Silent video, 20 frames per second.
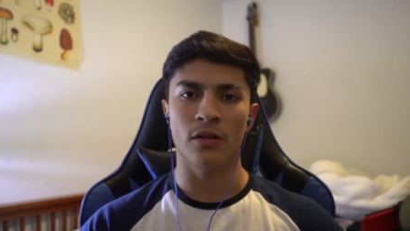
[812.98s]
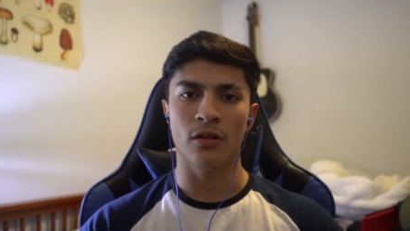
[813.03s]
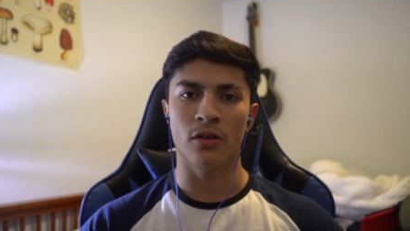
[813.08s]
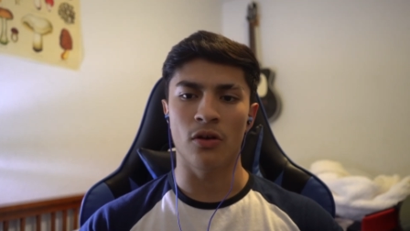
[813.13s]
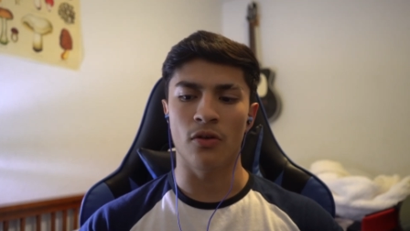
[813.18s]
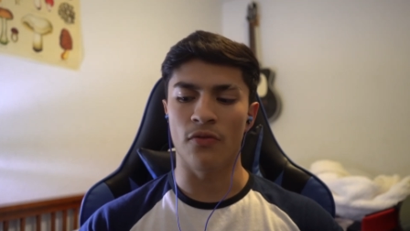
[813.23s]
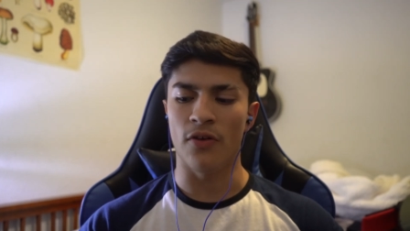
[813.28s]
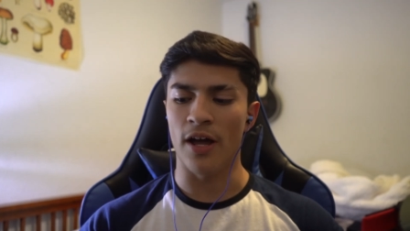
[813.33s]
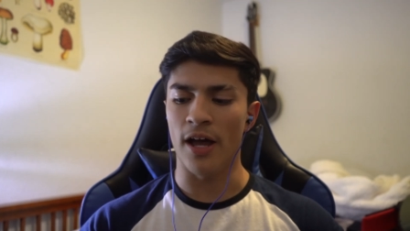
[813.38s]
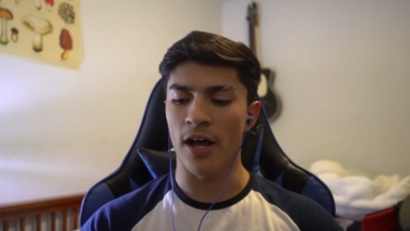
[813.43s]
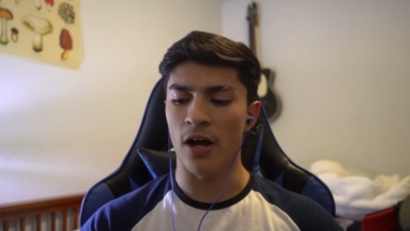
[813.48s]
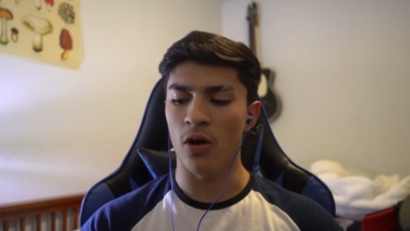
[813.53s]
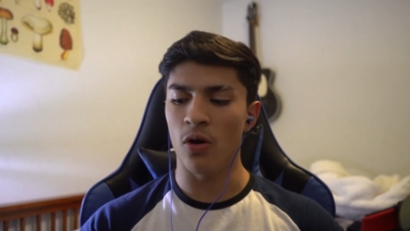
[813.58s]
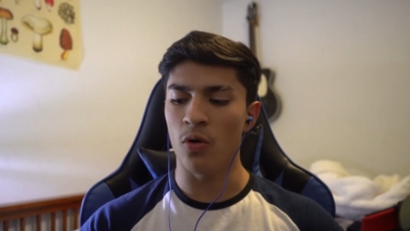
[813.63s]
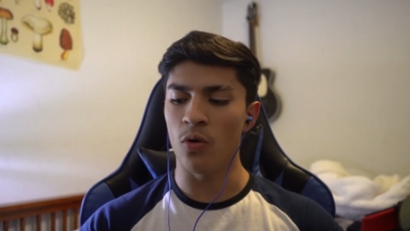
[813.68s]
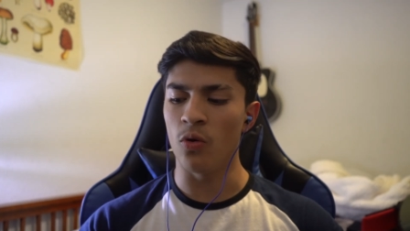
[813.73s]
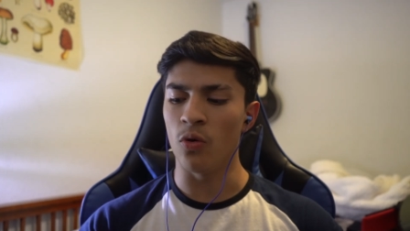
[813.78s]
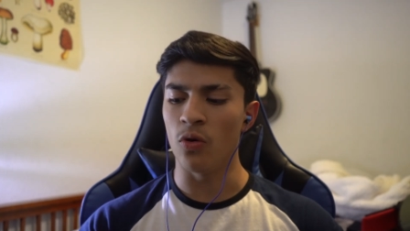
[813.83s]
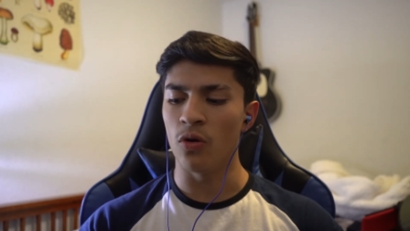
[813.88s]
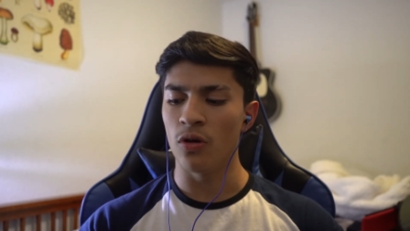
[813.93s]
of
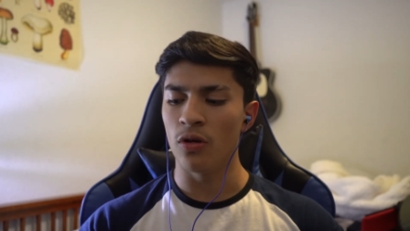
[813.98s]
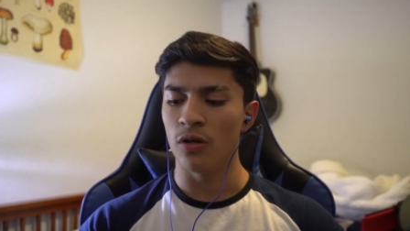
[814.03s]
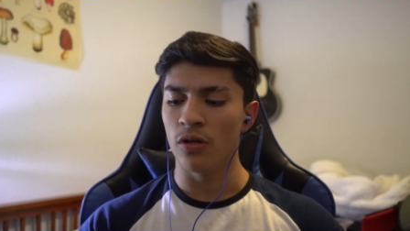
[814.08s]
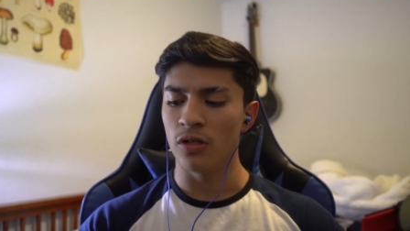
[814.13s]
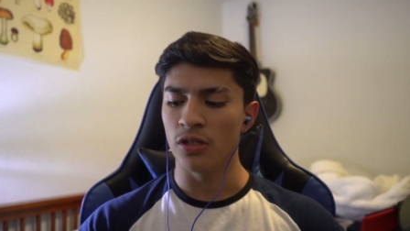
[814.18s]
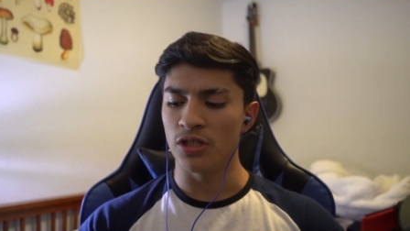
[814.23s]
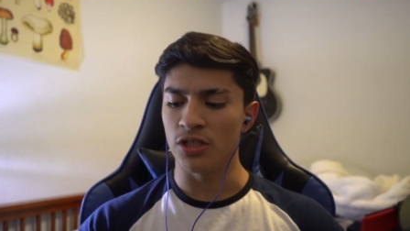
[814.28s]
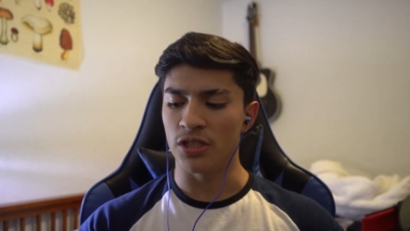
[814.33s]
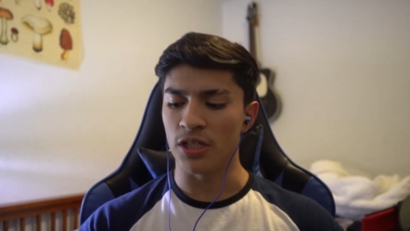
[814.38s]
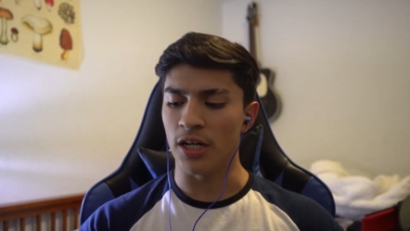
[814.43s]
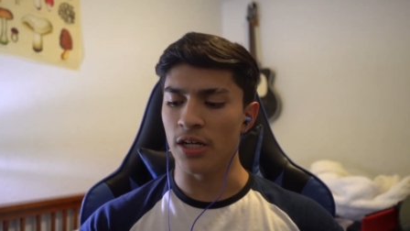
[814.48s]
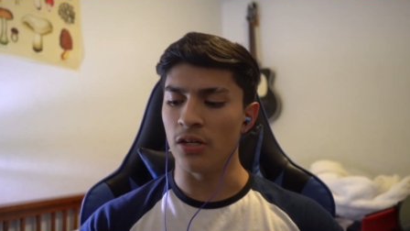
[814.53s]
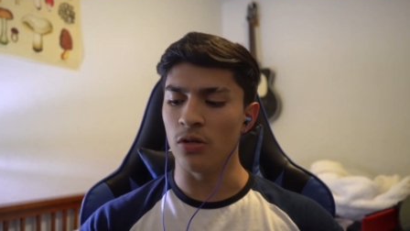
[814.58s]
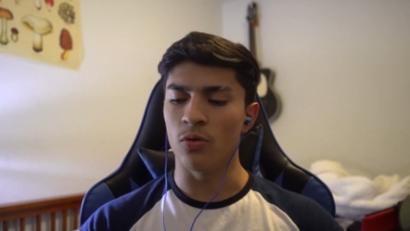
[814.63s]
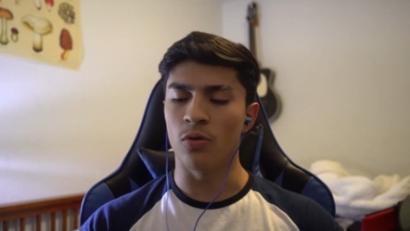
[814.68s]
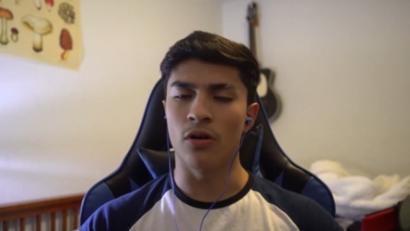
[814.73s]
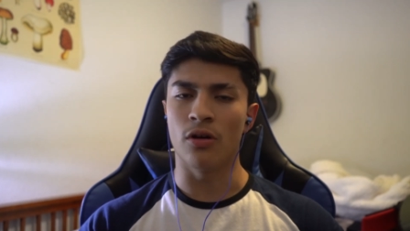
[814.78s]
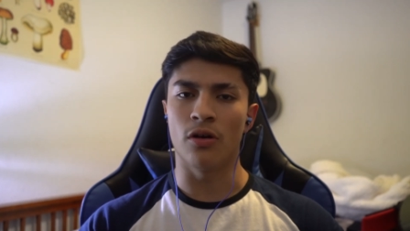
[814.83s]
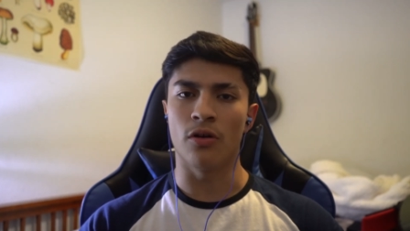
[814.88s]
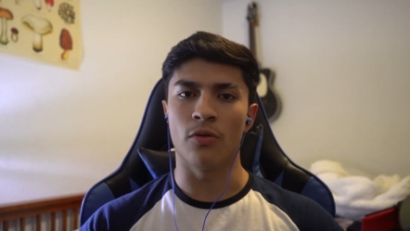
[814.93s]
how shy
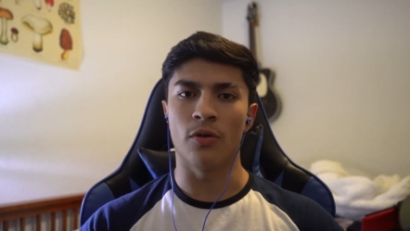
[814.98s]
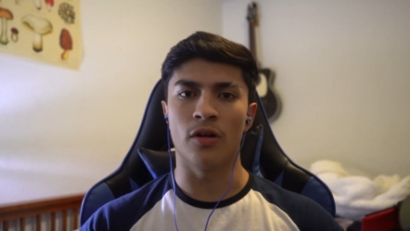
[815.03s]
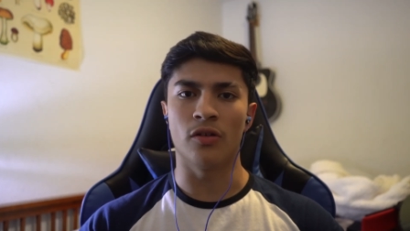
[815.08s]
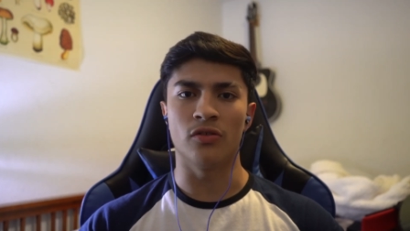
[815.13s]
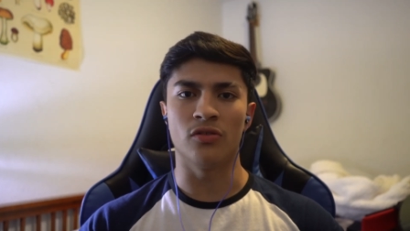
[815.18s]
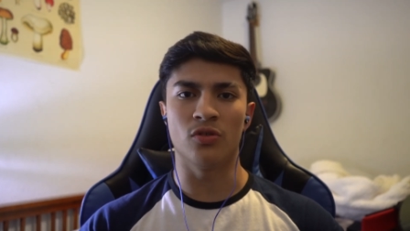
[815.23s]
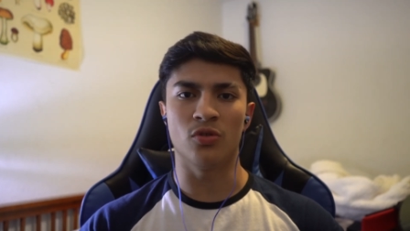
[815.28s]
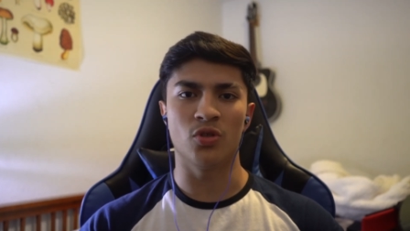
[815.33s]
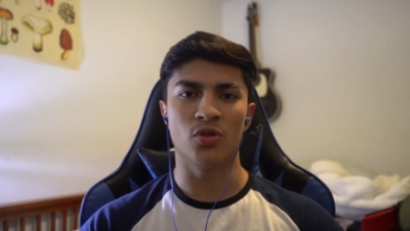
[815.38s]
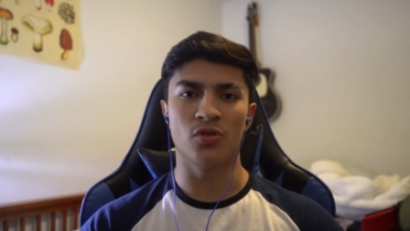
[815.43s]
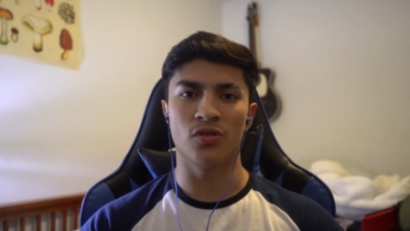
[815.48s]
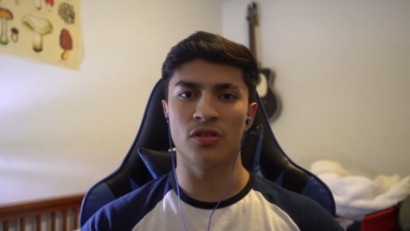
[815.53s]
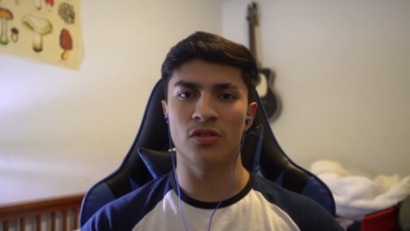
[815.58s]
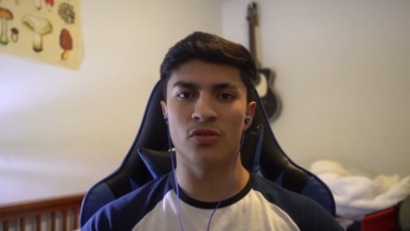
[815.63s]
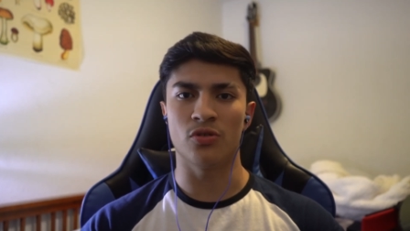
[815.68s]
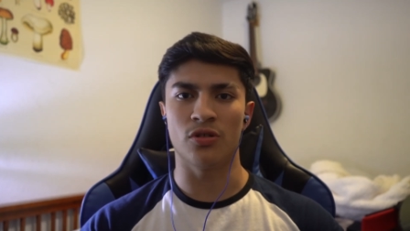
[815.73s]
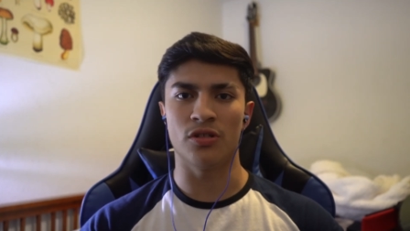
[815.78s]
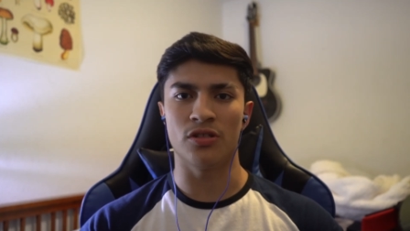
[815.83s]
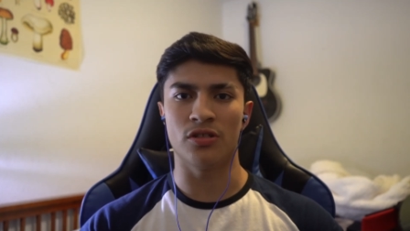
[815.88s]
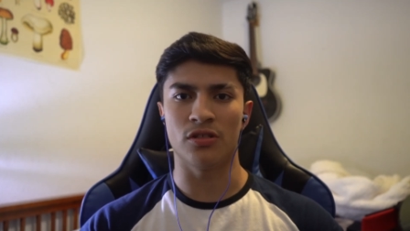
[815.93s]
you are around social
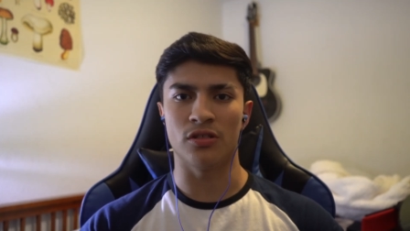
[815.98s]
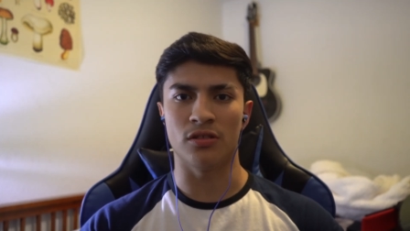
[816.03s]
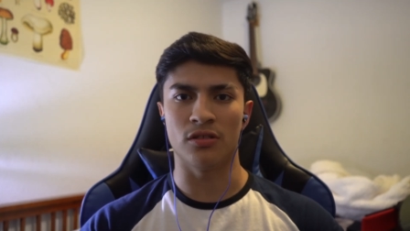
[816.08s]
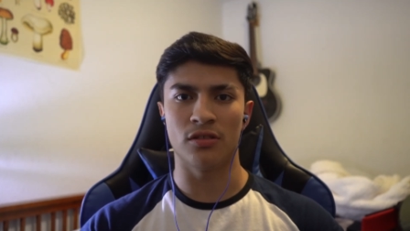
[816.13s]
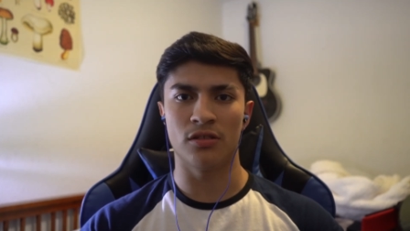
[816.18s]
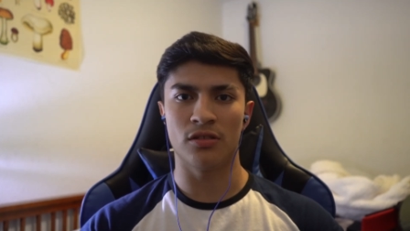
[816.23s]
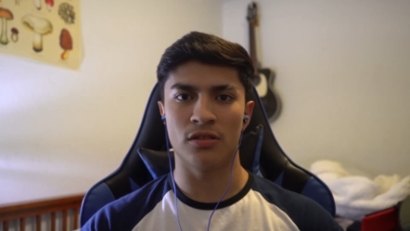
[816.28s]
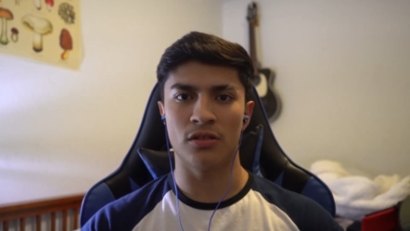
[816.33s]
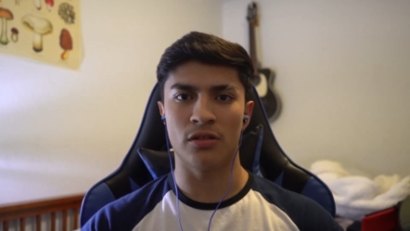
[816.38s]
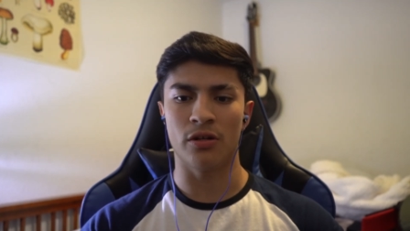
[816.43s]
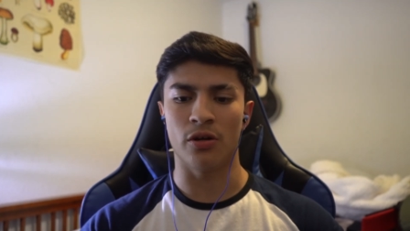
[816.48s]
situations.